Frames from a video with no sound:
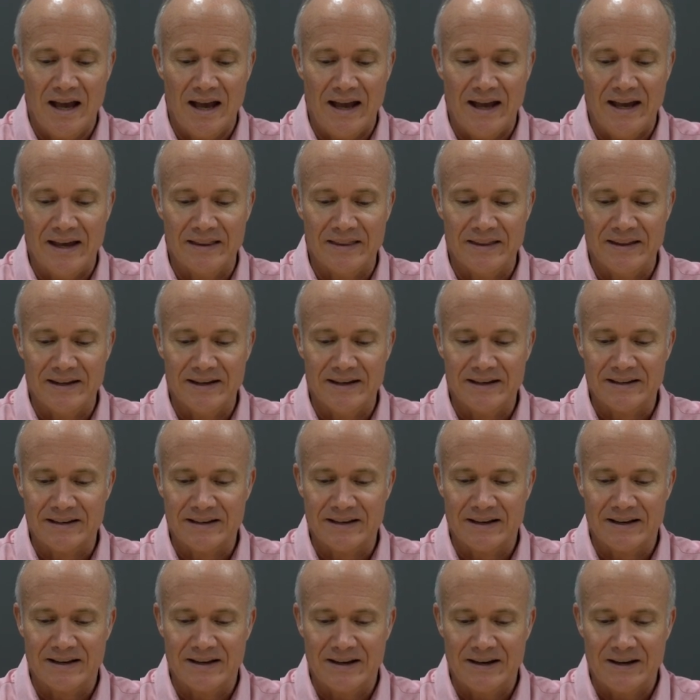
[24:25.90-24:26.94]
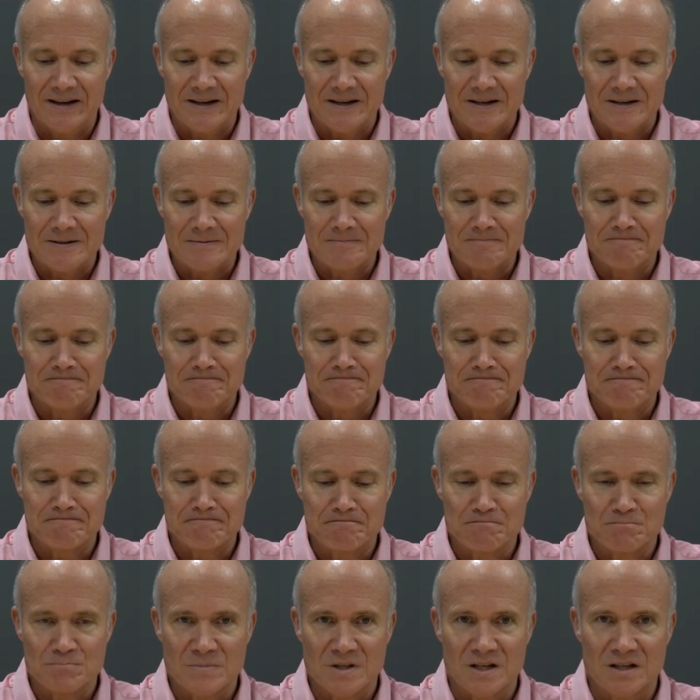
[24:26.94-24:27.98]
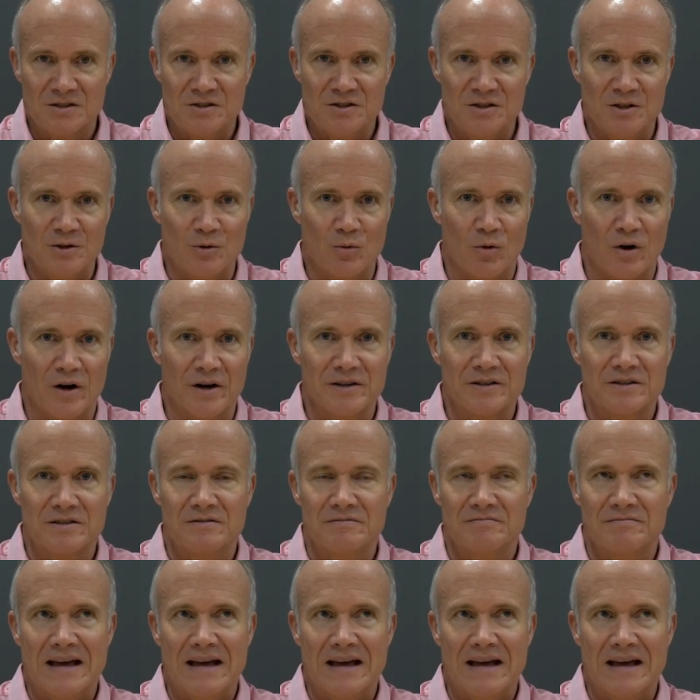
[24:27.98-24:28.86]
And then do you want,